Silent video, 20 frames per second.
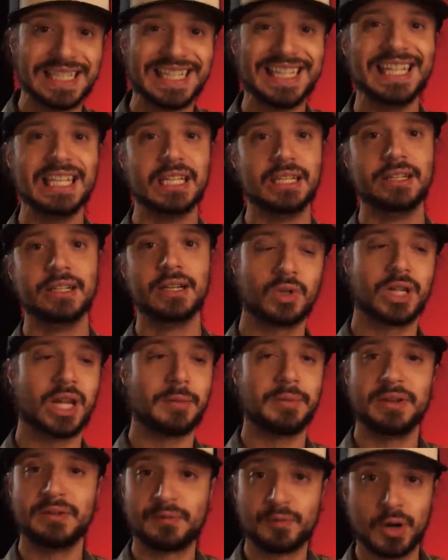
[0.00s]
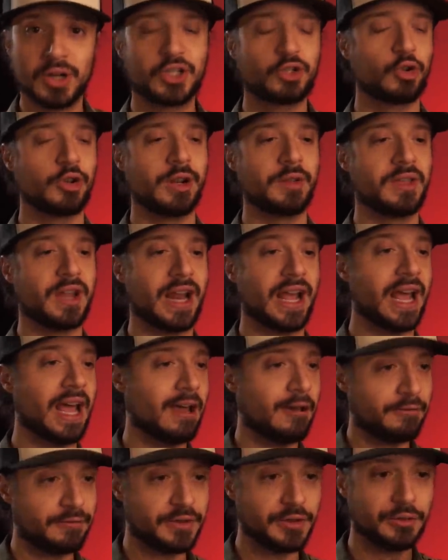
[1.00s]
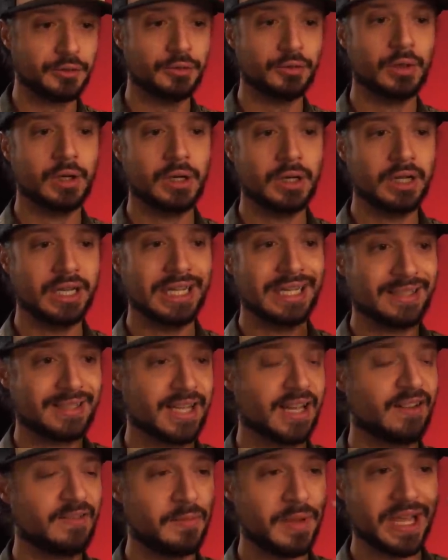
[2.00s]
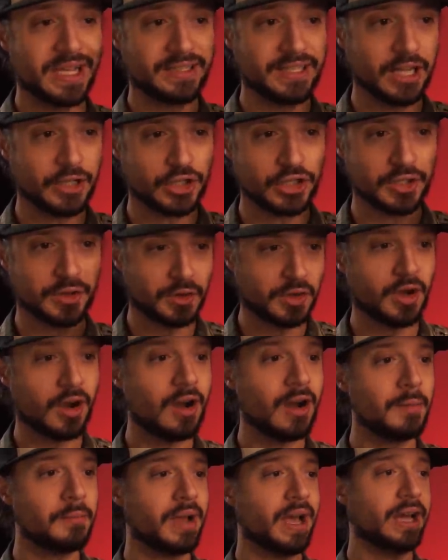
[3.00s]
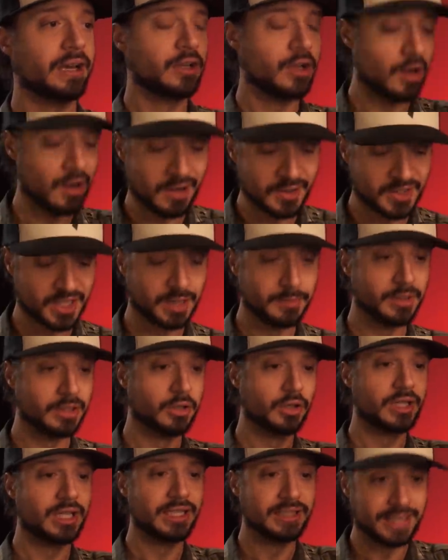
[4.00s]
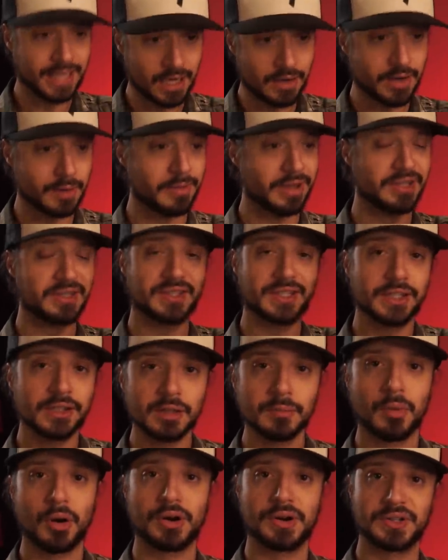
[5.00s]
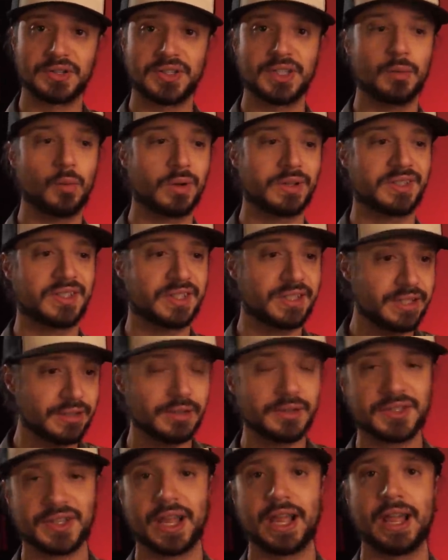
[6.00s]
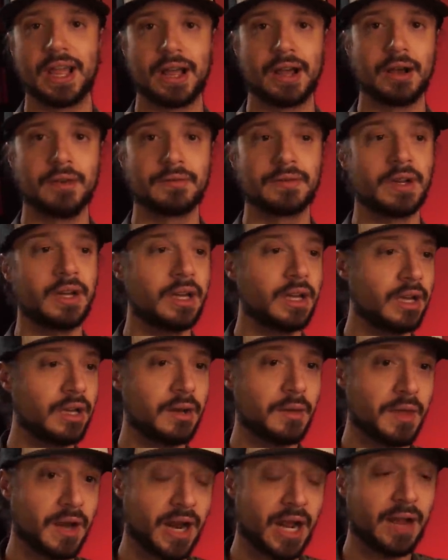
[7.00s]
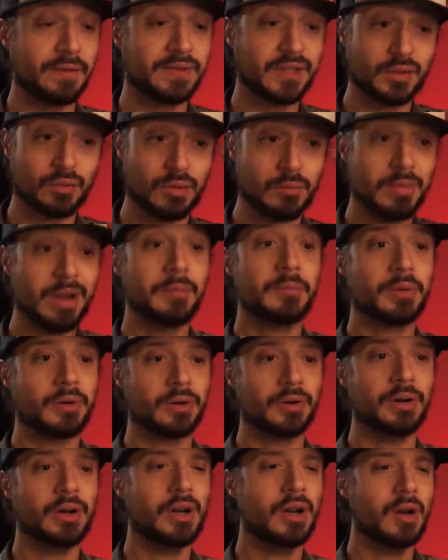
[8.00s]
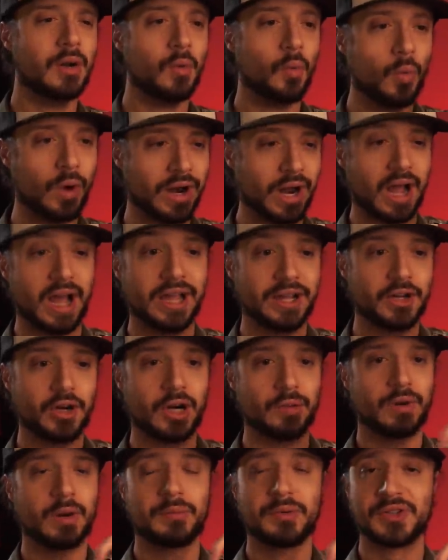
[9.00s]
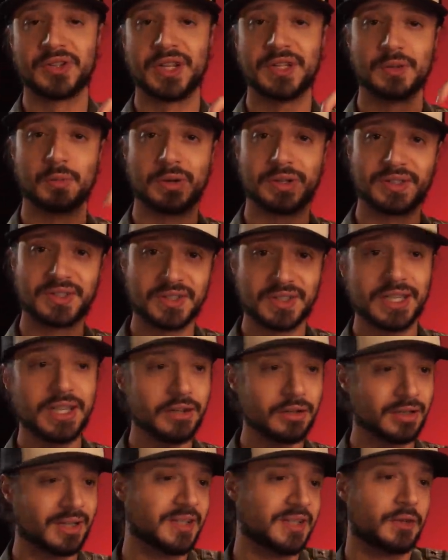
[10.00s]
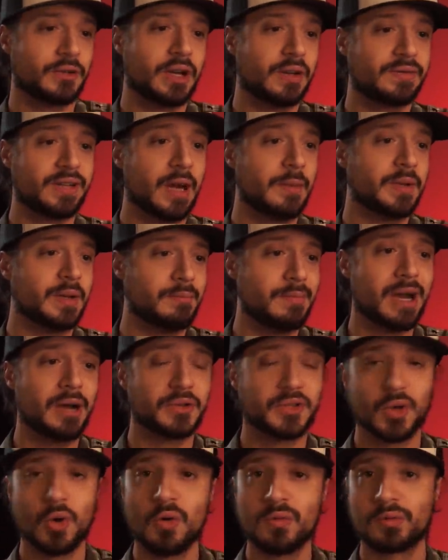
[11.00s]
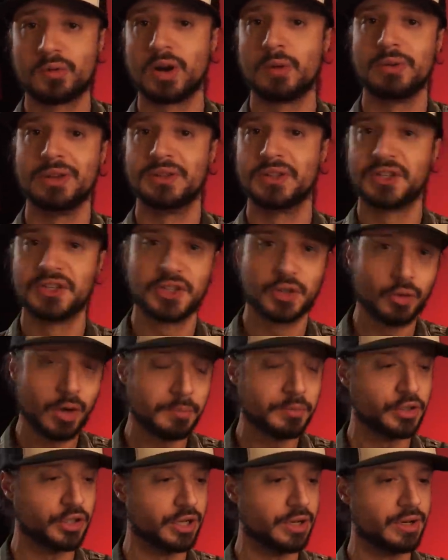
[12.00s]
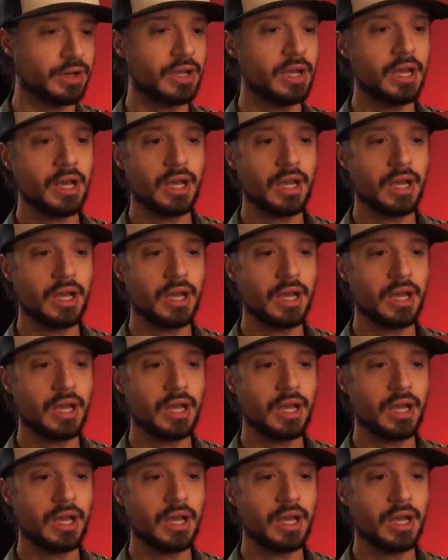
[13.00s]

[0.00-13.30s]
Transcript: key? Will I be frustrated that I have to Instead of pay attention to the combat, constantly be looking down at my skill bar to see what skills I have. That I have to remember what icon represents what skill because I don't have time to mouse over and read the description.